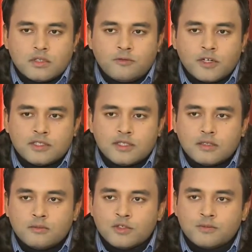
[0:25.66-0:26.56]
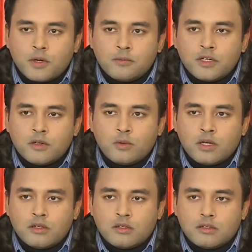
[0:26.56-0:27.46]
first and the most prominent
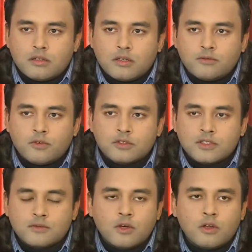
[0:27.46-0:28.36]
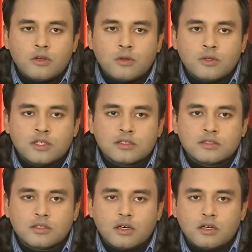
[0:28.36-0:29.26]
one, of course, as we all know,
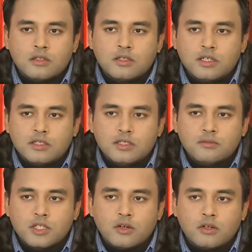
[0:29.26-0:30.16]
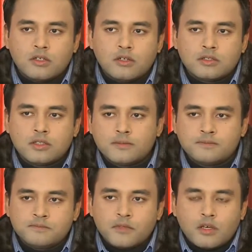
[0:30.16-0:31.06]
is the teaching methodology,
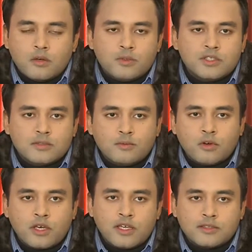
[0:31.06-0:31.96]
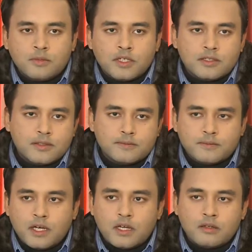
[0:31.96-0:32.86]
which is more case-based
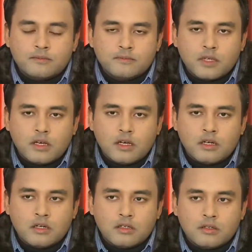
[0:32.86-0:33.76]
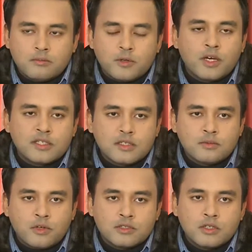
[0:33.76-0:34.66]
and provides an
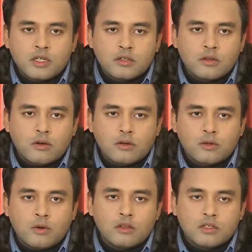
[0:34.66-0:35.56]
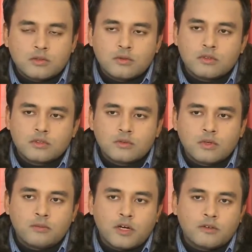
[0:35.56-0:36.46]
opportunity to all the students who
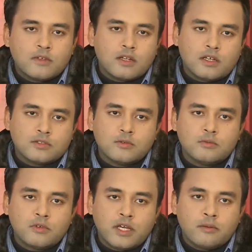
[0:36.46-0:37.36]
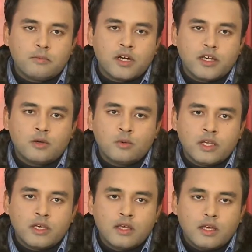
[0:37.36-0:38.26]
are part of the classroom to take part
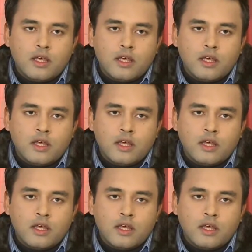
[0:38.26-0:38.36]
equally,